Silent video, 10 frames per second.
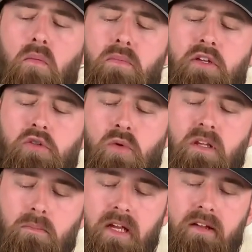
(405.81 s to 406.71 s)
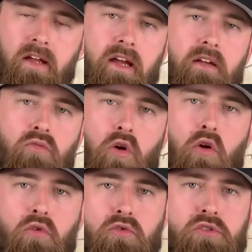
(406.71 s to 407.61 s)
because when your beard hair
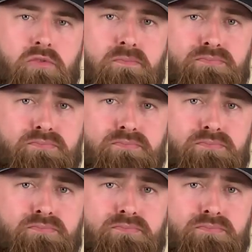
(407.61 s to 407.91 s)
grows,